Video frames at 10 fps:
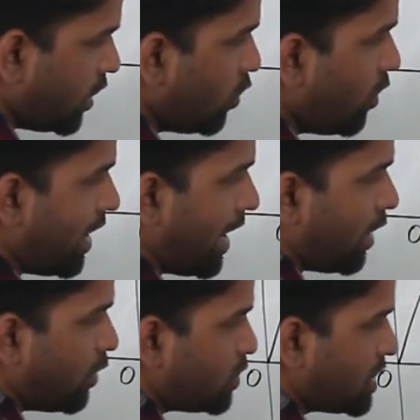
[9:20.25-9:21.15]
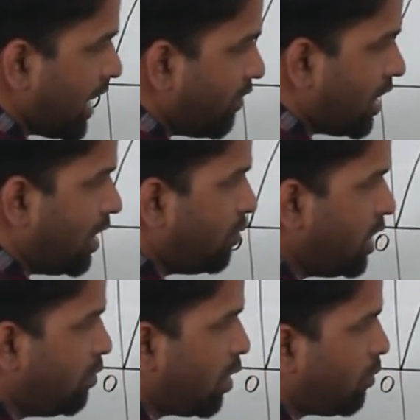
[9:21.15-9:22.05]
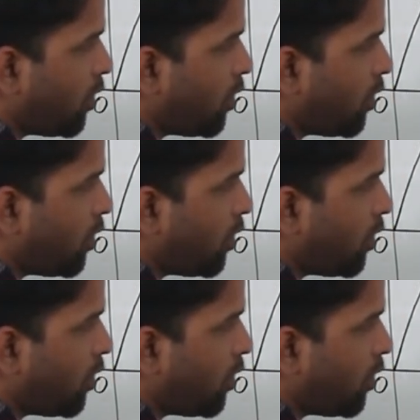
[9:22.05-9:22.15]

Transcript: you will have several minimum